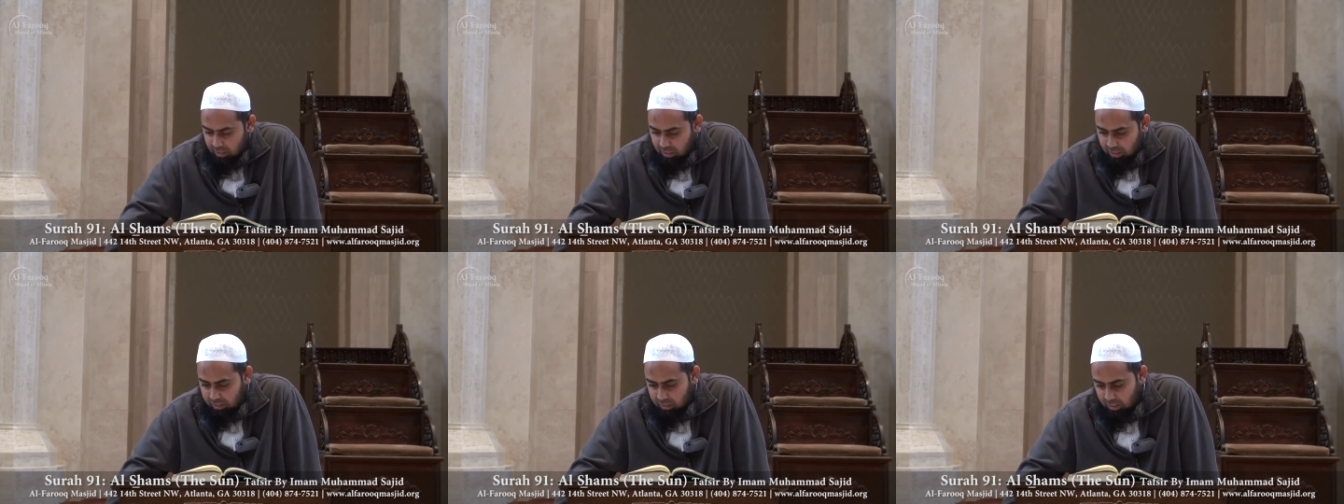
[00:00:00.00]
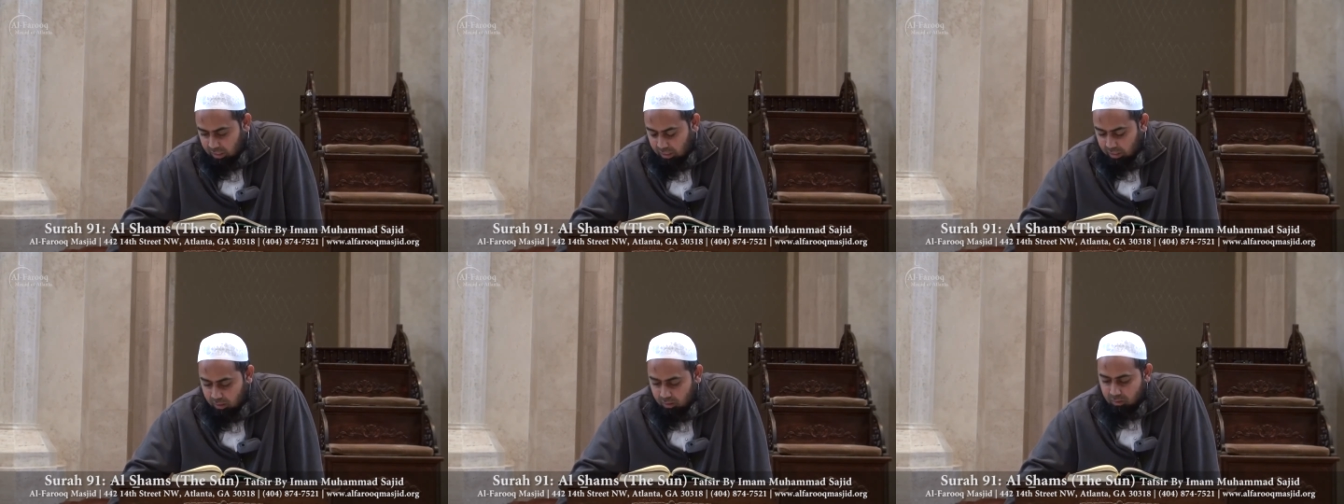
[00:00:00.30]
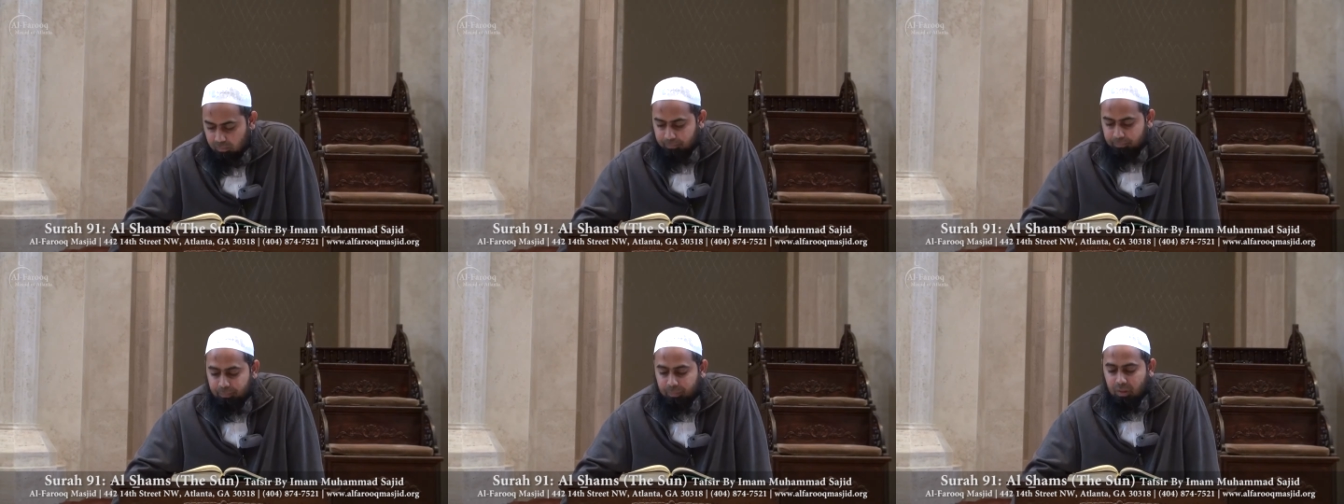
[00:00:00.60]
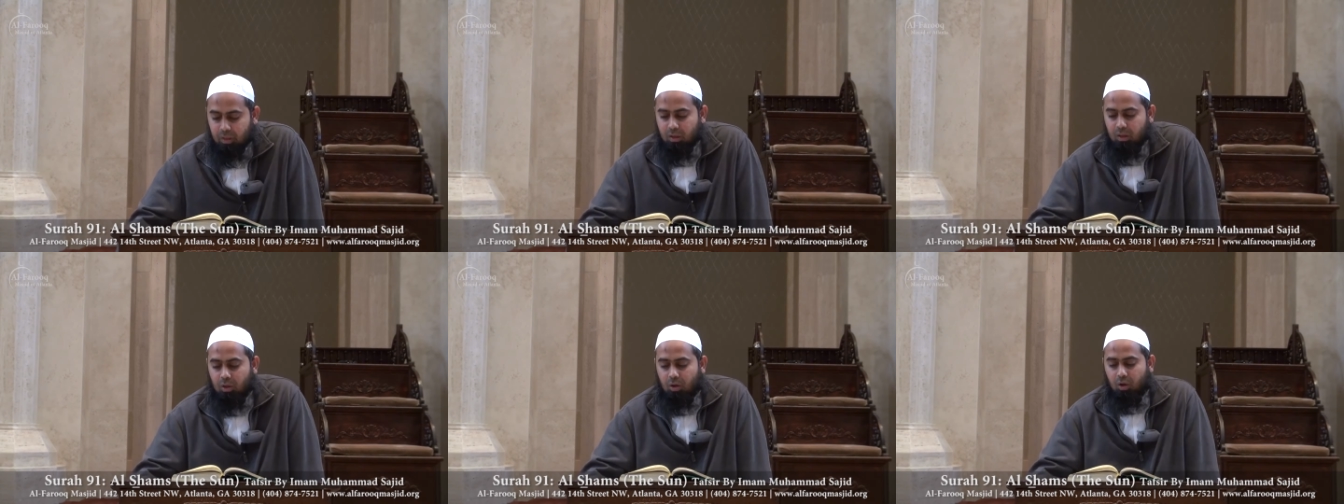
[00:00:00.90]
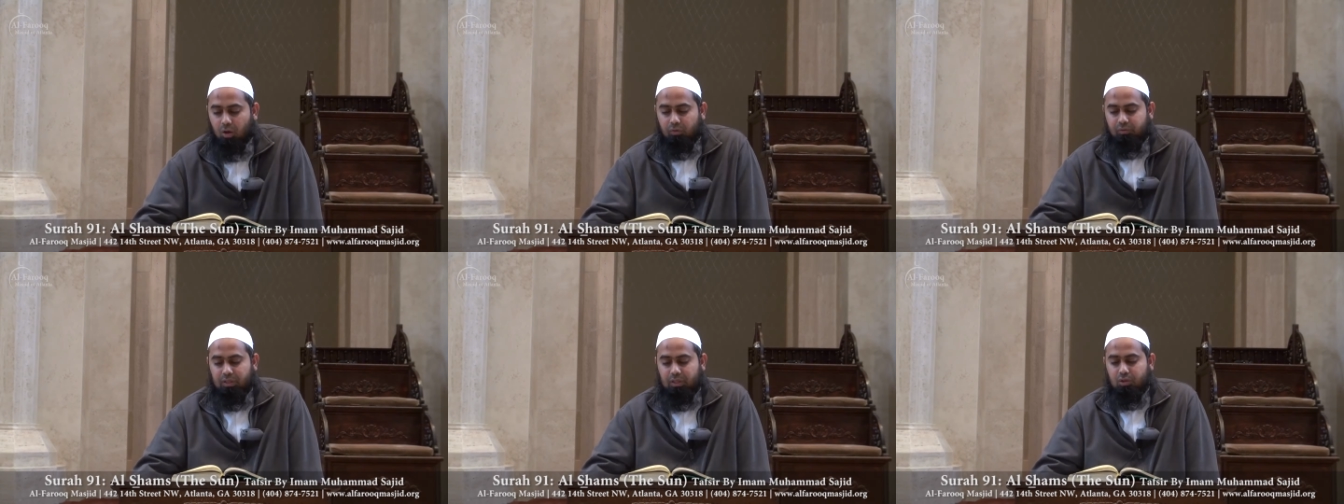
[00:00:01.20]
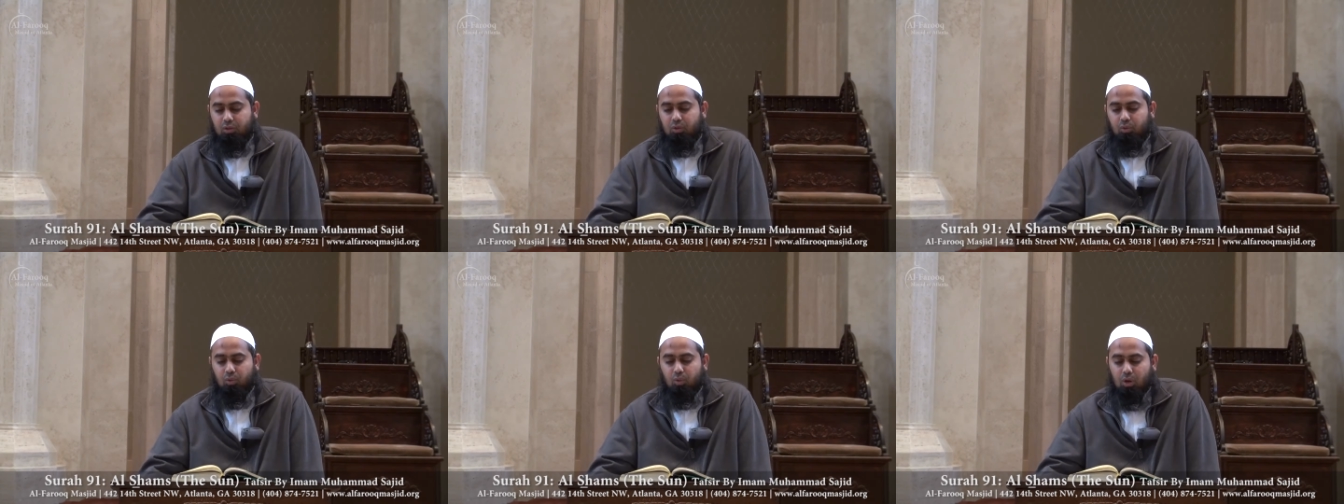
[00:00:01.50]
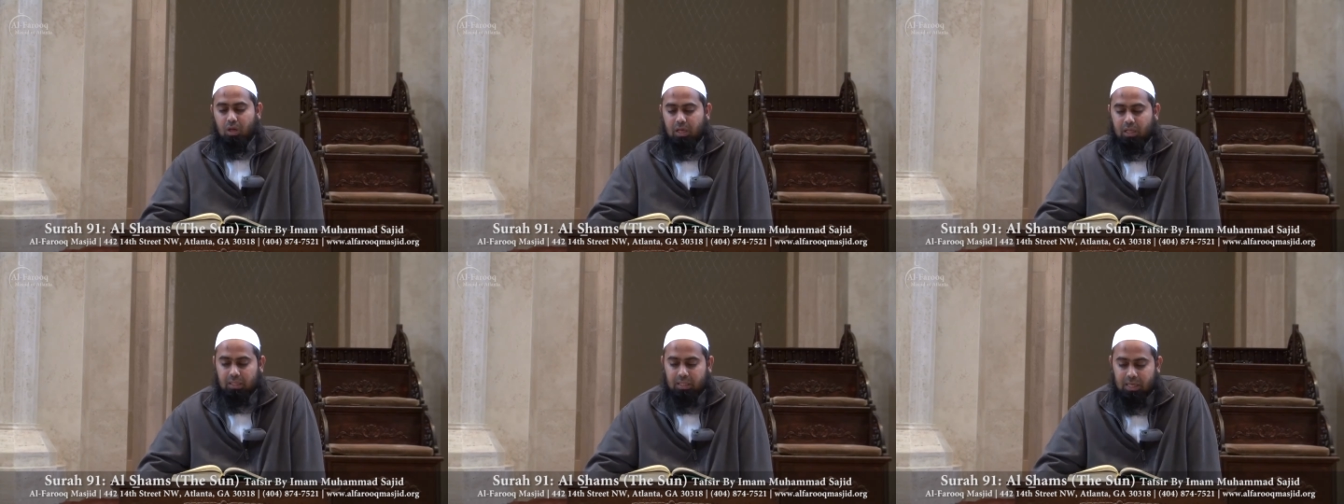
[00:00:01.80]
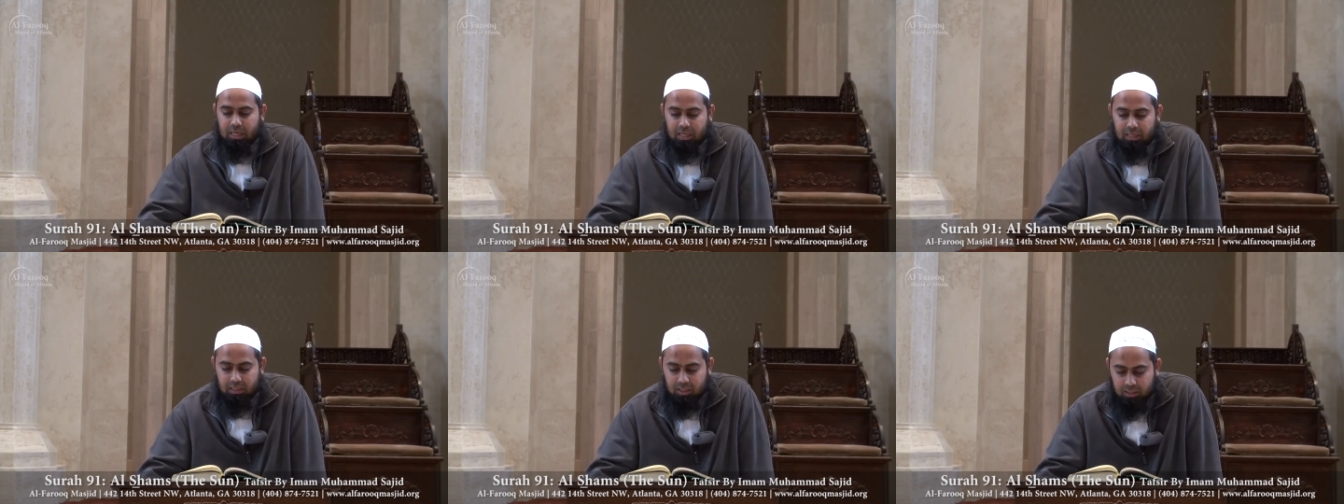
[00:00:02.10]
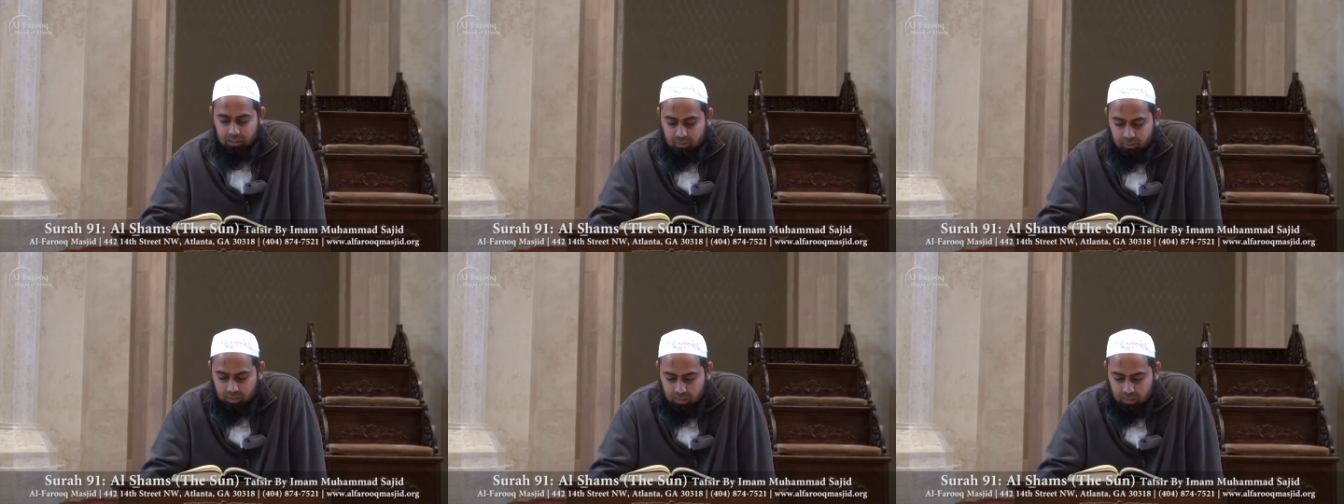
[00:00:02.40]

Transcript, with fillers: at the end of the surah that